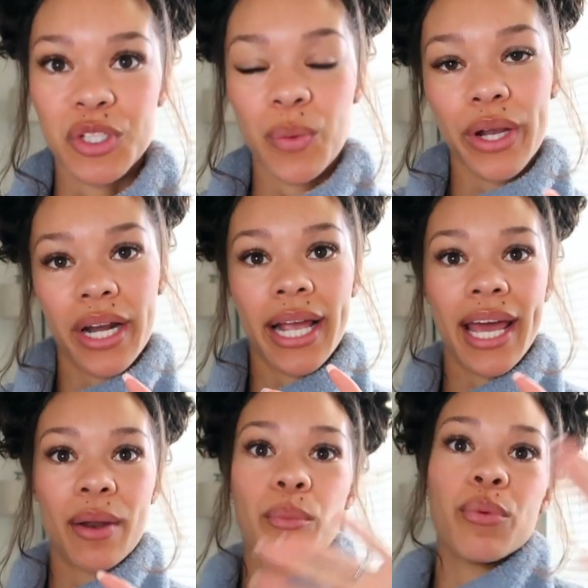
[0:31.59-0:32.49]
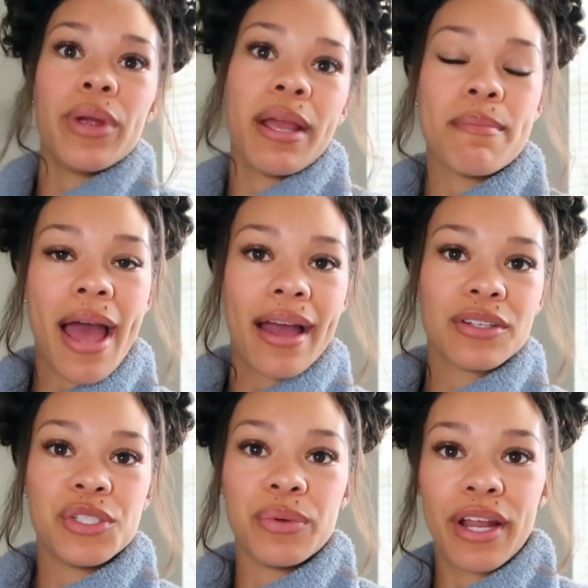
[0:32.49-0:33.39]
So we're gonna kind of bring it
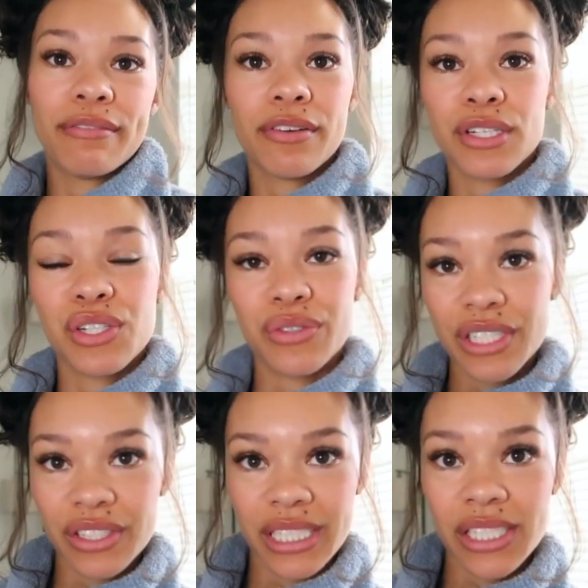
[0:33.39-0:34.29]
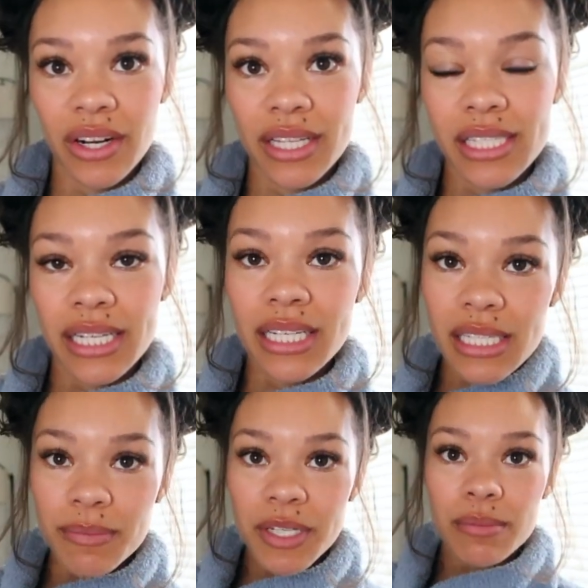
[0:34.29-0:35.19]
back to when I first originally started seeing
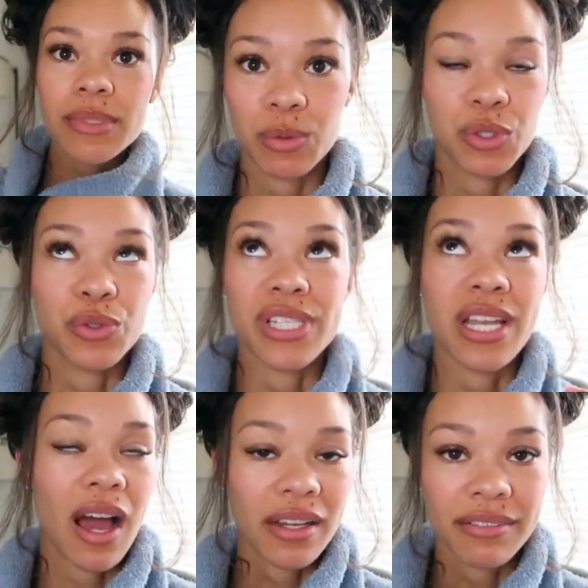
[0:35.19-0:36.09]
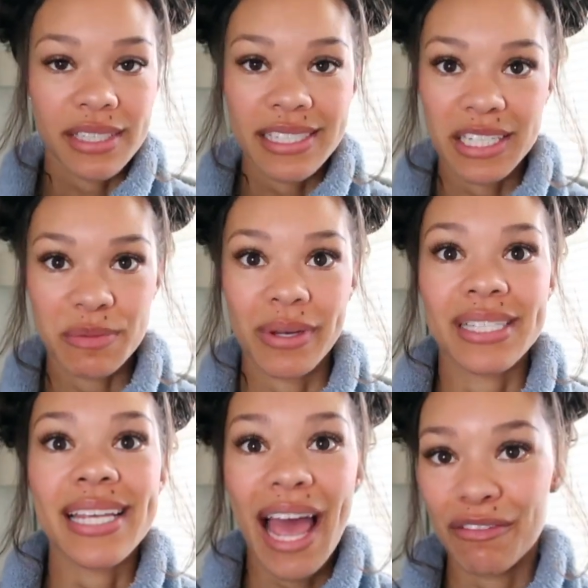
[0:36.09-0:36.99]
symptoms, which was not even 6
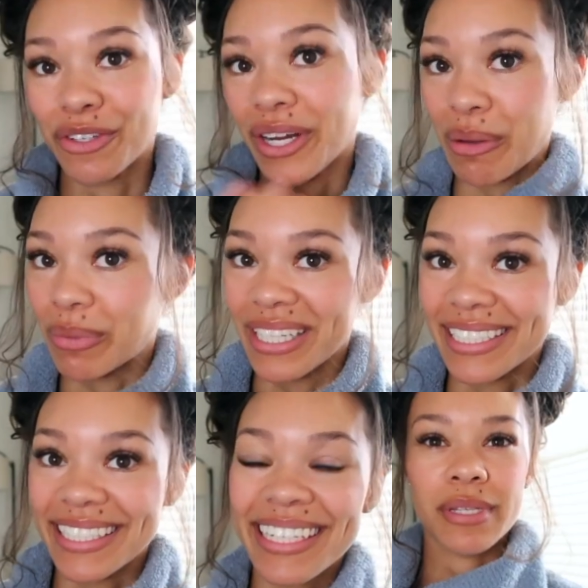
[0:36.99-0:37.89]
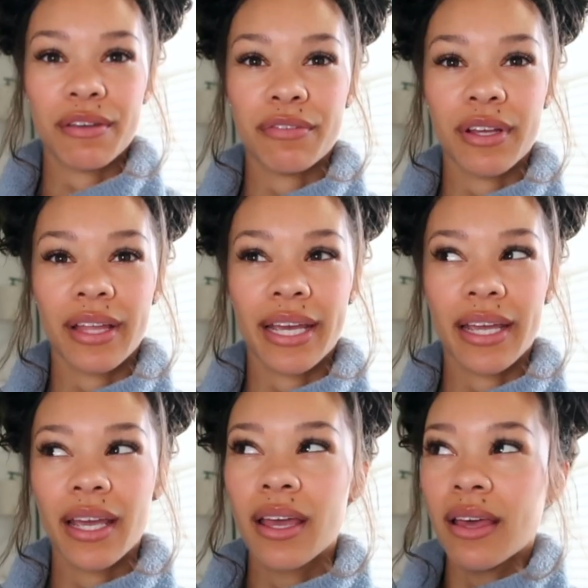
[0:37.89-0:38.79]
months after I implanted. I feel
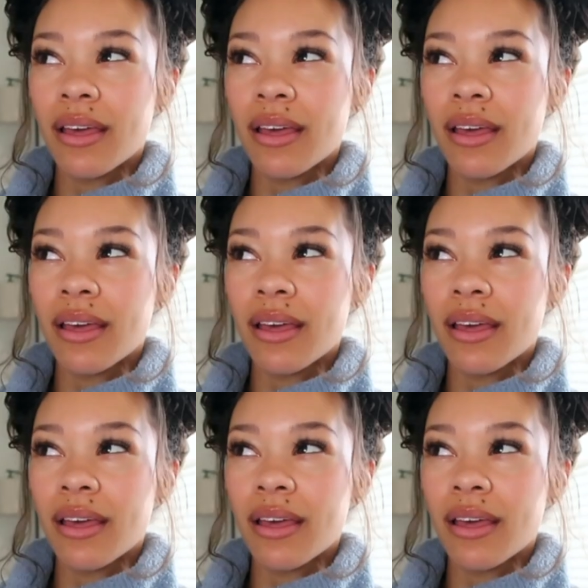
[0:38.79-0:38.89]
like